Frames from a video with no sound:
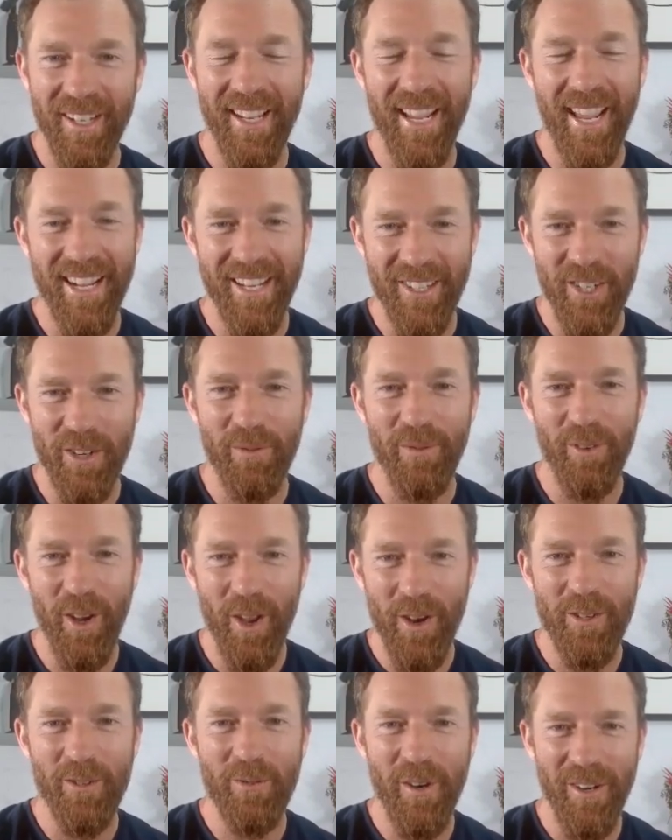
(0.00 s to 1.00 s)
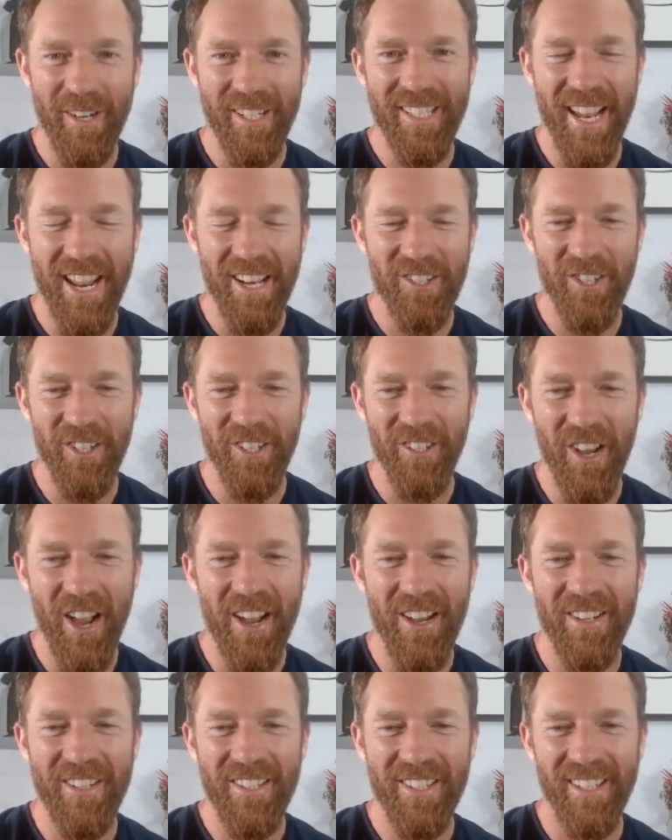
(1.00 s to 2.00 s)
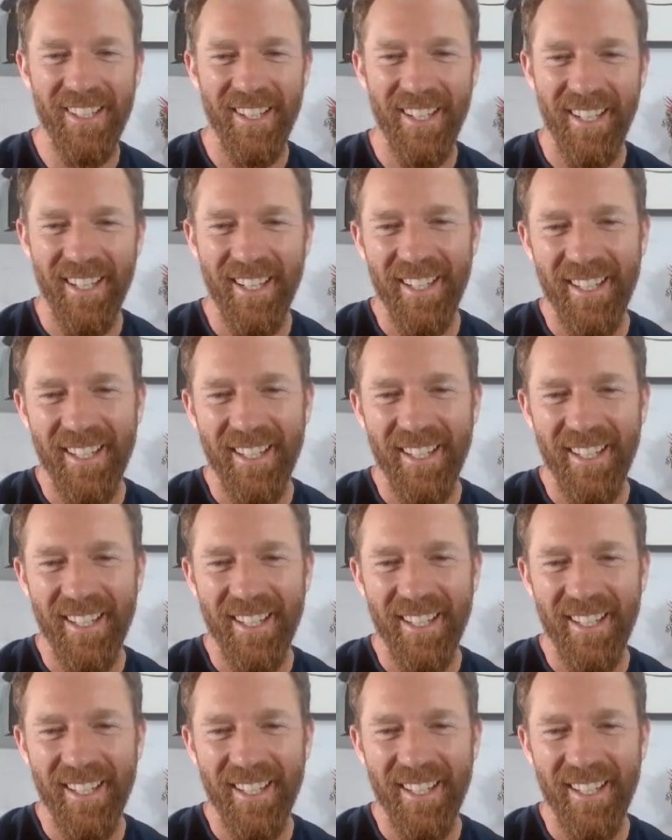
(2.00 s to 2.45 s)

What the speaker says: Energy flows where attention goes.